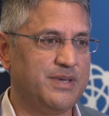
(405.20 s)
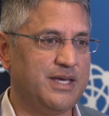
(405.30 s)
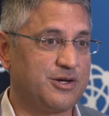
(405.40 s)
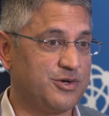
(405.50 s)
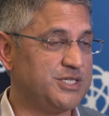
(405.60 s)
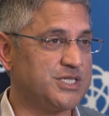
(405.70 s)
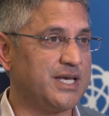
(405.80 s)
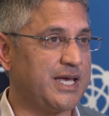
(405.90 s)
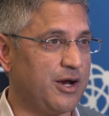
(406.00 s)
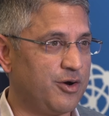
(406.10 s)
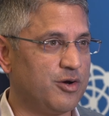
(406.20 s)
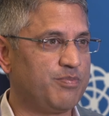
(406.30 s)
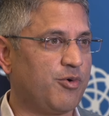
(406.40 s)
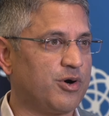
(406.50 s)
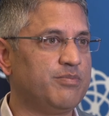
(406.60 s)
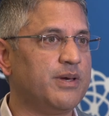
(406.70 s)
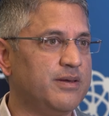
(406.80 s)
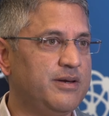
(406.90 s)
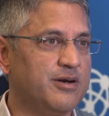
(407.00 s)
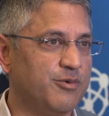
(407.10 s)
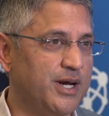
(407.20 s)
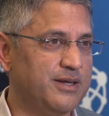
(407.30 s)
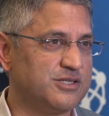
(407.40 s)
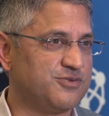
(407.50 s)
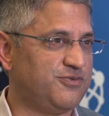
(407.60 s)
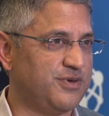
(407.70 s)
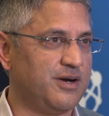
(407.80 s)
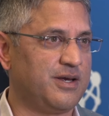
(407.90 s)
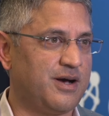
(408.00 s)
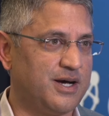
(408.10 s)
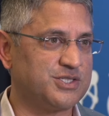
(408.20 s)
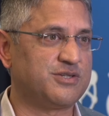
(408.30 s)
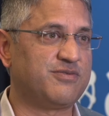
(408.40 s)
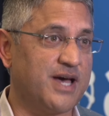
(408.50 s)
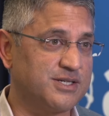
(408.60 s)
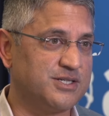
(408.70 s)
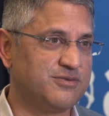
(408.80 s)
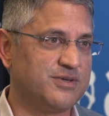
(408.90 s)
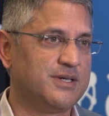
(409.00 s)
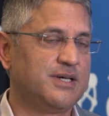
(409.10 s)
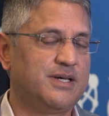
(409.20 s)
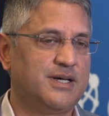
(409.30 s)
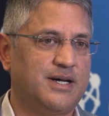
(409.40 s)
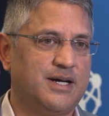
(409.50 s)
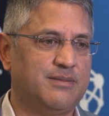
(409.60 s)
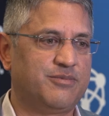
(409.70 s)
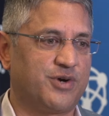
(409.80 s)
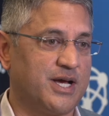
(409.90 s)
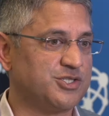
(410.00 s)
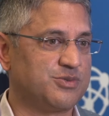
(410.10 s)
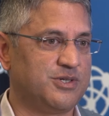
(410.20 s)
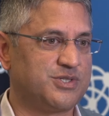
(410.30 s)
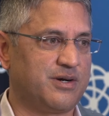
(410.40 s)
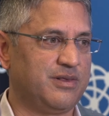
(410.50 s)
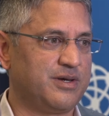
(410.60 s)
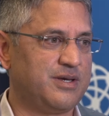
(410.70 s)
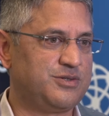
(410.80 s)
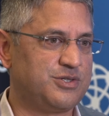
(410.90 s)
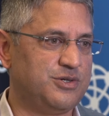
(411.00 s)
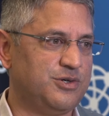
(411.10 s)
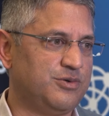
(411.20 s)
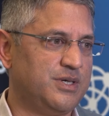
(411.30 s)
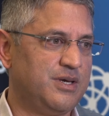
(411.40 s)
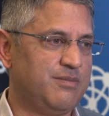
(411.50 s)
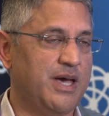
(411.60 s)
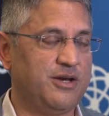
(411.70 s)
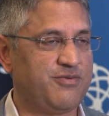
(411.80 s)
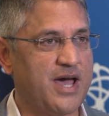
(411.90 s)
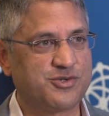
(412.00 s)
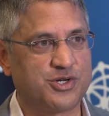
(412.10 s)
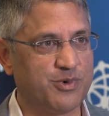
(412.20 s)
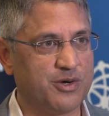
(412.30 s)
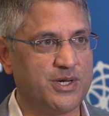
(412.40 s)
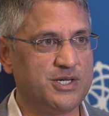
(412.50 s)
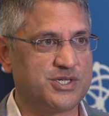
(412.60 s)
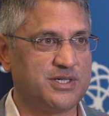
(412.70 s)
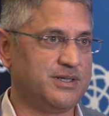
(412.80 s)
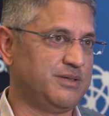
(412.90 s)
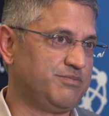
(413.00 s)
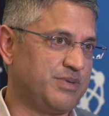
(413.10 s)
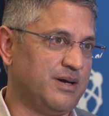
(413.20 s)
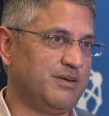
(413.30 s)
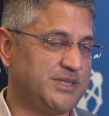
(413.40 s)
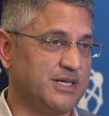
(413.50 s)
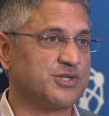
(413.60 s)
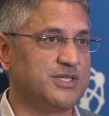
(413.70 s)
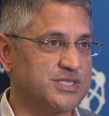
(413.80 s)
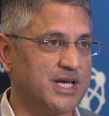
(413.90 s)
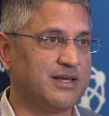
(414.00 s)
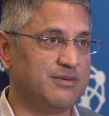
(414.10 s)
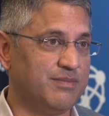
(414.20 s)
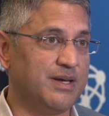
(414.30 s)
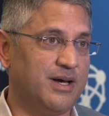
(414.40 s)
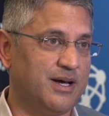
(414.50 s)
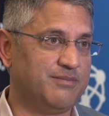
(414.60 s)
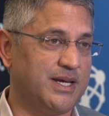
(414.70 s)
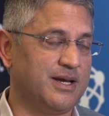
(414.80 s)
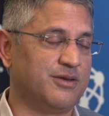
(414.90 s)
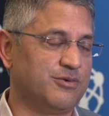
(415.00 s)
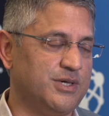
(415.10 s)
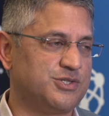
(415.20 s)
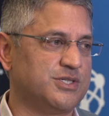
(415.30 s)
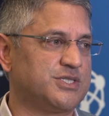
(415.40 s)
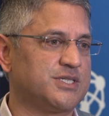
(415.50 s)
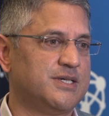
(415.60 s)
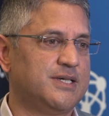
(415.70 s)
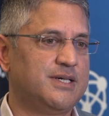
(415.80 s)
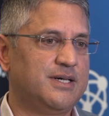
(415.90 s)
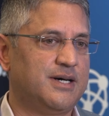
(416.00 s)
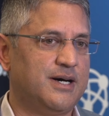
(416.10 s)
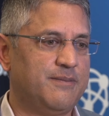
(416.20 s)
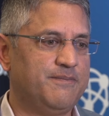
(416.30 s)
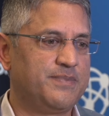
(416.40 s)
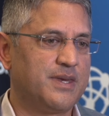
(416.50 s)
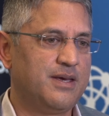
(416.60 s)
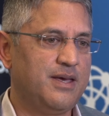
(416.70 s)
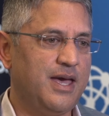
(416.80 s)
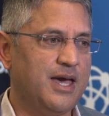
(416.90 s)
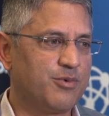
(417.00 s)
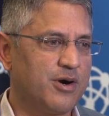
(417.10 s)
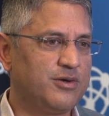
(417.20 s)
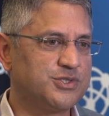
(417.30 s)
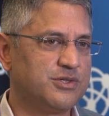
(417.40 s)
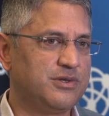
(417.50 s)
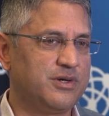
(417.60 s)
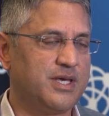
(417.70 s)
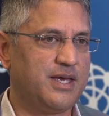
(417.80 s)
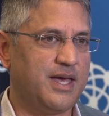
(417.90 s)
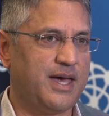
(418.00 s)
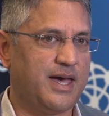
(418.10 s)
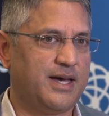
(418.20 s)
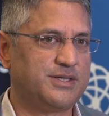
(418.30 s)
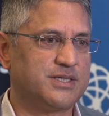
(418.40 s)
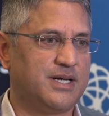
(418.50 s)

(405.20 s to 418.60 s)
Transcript: increasing carrier portability in a way that's very cost effective for customers that are looking to manufacture in one region and potentially sell in many other regions. And we're also looking at